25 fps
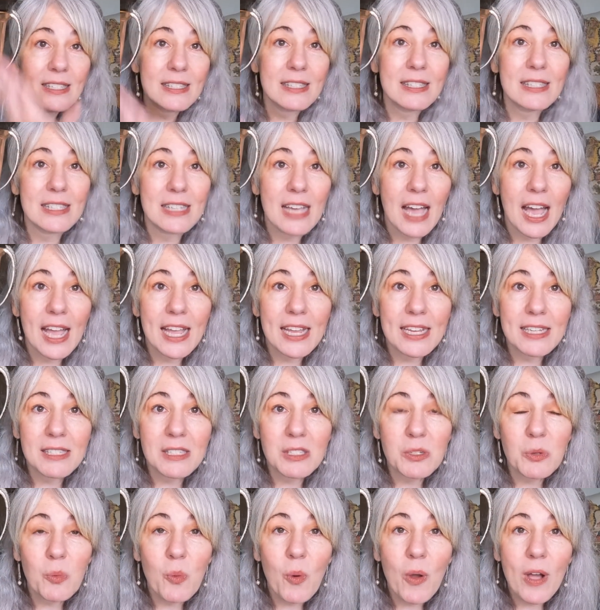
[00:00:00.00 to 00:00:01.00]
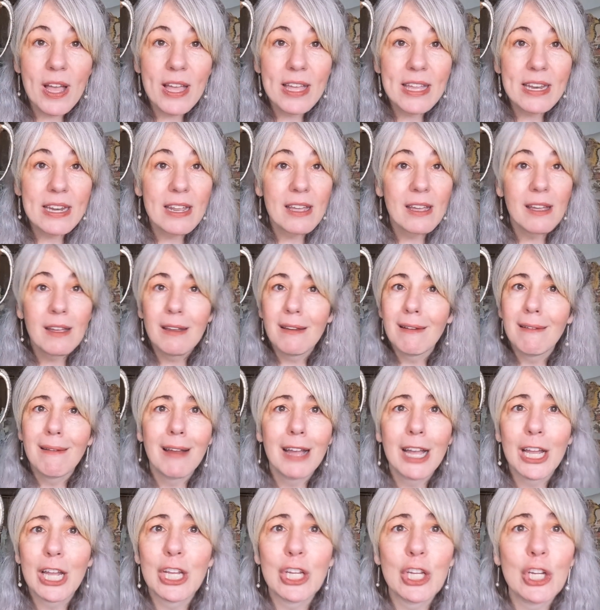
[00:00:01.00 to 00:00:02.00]
sized one,
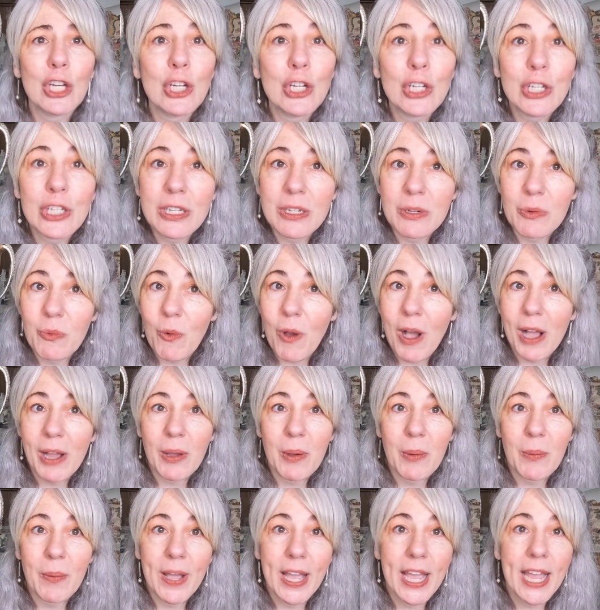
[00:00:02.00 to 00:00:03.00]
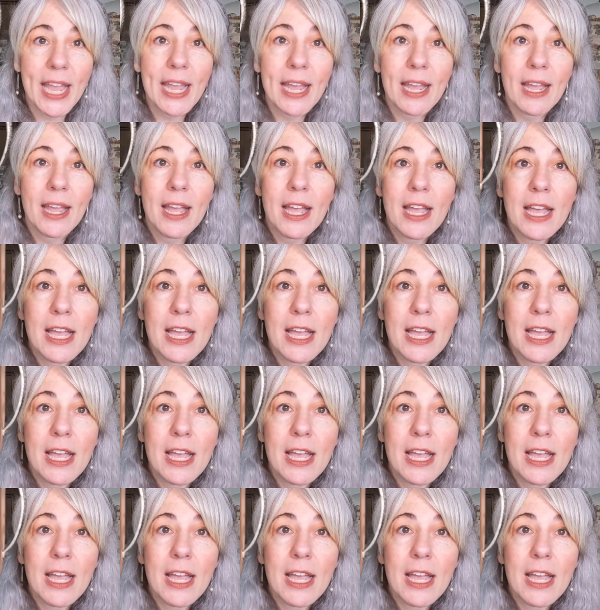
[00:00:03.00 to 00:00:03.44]
couldn't walk away.